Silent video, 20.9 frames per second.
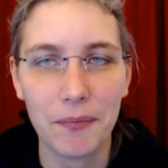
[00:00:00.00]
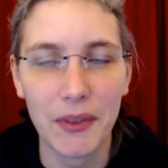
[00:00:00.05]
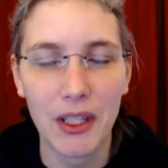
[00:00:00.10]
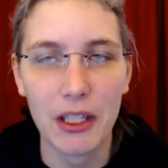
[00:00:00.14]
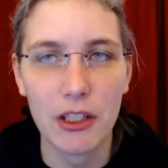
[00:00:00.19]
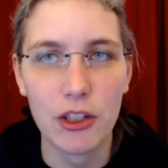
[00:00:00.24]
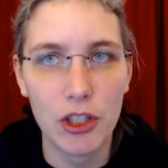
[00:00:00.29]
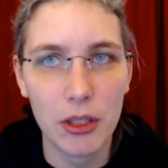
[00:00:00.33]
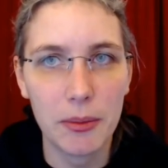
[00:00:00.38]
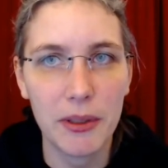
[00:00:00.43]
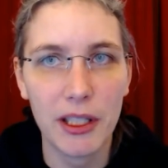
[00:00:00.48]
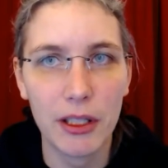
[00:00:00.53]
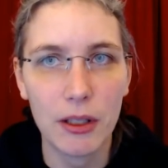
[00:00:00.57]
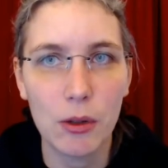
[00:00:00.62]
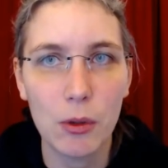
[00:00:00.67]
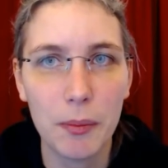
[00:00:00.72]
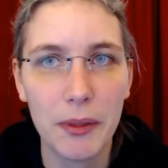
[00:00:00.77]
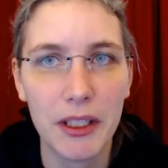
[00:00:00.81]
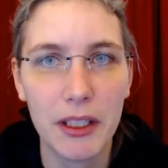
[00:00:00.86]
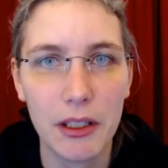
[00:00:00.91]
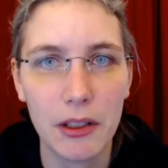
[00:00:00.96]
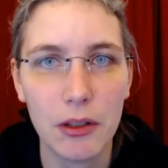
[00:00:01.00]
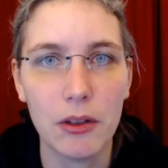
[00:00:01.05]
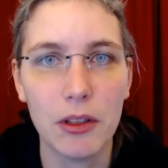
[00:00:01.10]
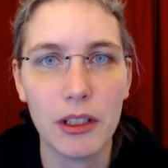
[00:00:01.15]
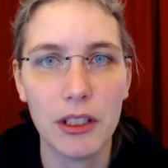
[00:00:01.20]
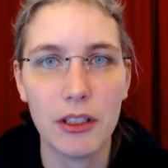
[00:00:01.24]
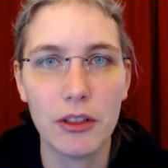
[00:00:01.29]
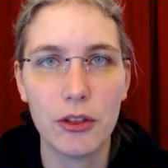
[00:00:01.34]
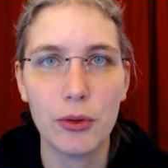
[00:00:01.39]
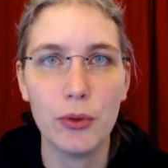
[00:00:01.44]
a GPIO open in
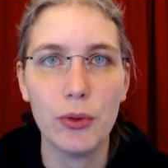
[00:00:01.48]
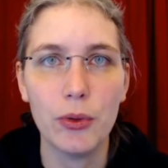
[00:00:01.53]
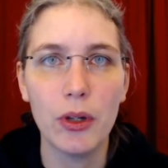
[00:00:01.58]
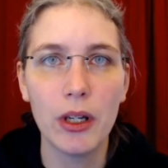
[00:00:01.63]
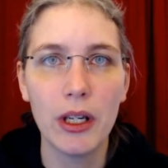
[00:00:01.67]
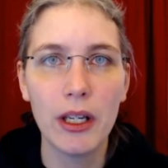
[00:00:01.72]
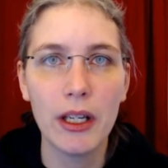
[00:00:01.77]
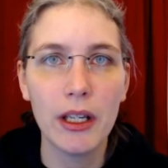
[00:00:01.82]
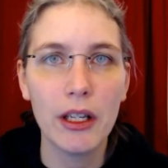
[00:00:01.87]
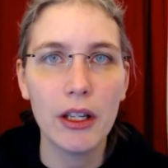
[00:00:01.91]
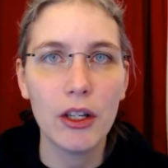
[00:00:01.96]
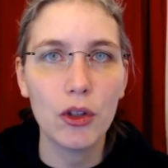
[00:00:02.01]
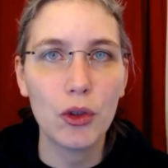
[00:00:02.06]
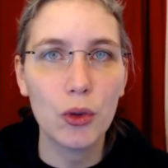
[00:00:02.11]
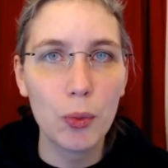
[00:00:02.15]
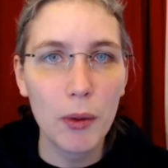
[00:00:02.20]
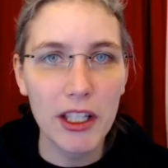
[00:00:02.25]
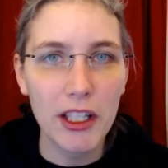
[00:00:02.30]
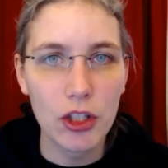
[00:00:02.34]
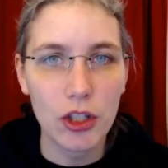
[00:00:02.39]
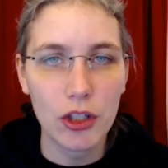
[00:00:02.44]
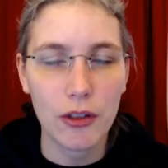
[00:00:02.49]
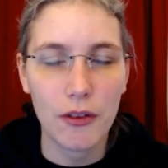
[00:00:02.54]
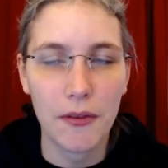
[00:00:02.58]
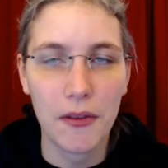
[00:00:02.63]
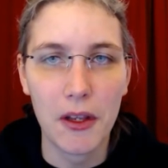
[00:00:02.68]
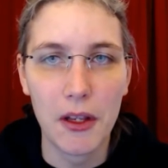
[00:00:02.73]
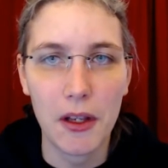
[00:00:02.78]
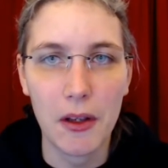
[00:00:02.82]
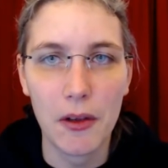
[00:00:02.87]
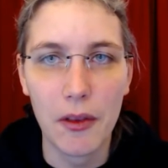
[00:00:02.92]
order to switch
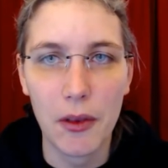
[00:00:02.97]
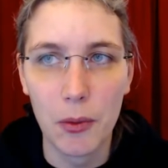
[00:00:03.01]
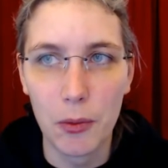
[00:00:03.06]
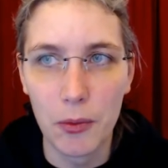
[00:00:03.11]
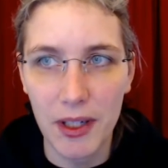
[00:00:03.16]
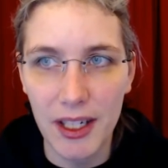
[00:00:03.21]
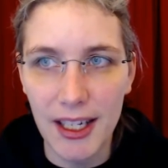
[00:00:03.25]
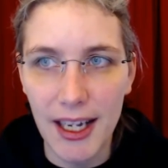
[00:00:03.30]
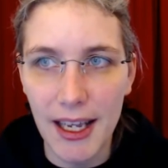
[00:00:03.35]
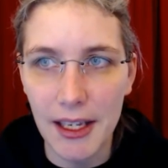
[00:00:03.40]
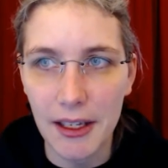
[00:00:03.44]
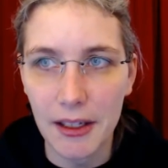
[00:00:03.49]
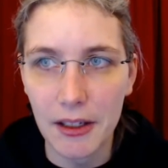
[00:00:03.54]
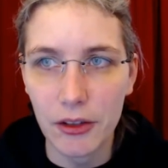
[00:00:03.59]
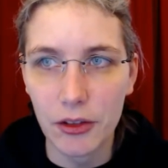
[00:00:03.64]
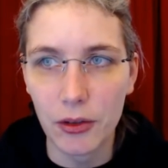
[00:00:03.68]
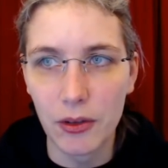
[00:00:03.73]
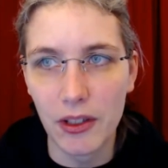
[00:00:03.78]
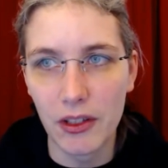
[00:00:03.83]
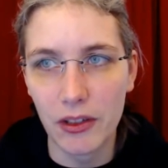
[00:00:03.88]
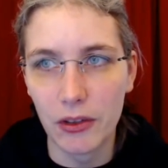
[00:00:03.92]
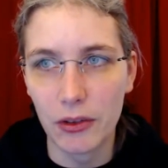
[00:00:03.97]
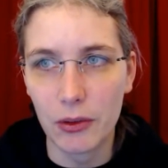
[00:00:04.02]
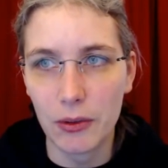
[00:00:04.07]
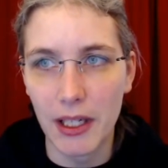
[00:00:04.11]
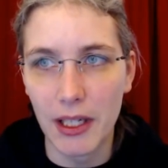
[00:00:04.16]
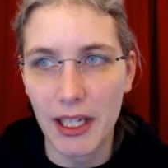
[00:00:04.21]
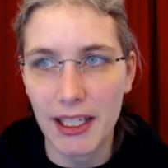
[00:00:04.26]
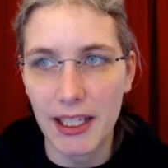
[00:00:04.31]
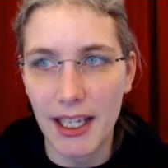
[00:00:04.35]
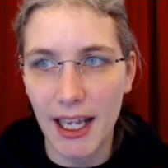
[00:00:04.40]
the, the relay. So this is
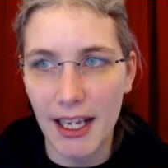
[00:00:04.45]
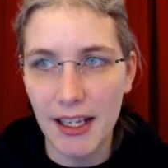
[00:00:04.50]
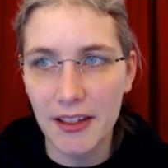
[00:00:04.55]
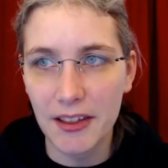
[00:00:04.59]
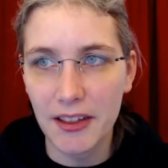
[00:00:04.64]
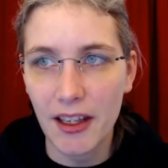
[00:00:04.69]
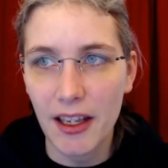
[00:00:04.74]
quite nice.